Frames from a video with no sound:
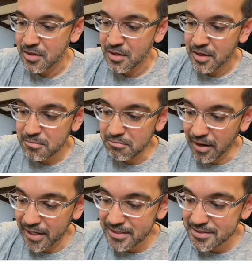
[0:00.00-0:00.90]

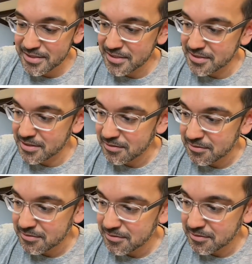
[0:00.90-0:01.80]
minus 60,
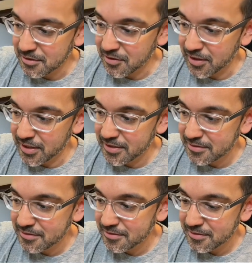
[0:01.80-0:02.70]
all right,
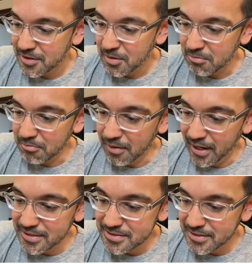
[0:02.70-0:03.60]

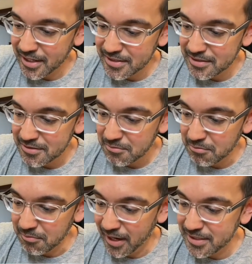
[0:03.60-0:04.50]
minus 90,
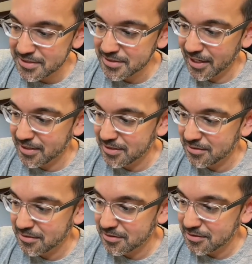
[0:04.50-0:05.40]
minus 90,
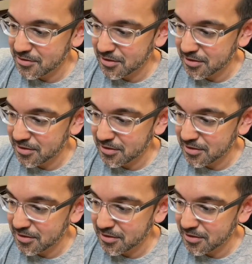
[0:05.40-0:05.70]
okay,